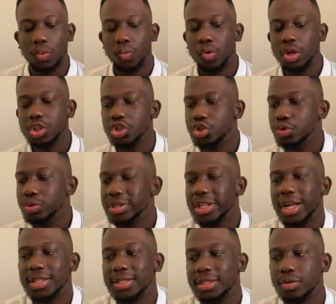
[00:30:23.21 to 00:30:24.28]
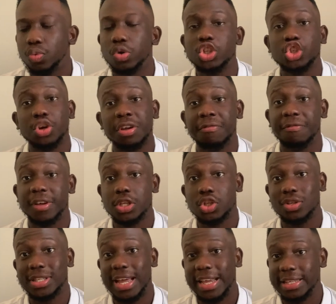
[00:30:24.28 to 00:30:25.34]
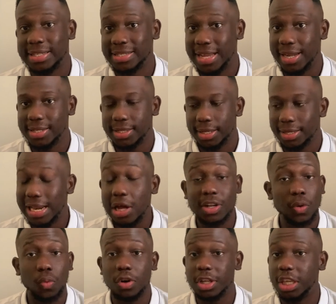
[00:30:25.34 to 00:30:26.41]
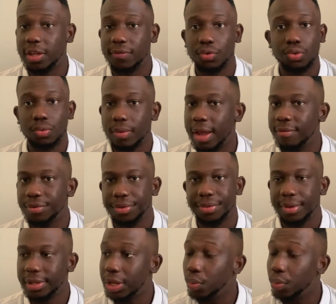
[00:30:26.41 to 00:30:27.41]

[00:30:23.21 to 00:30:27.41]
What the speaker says: once your investors are excited, now they want to give you everything.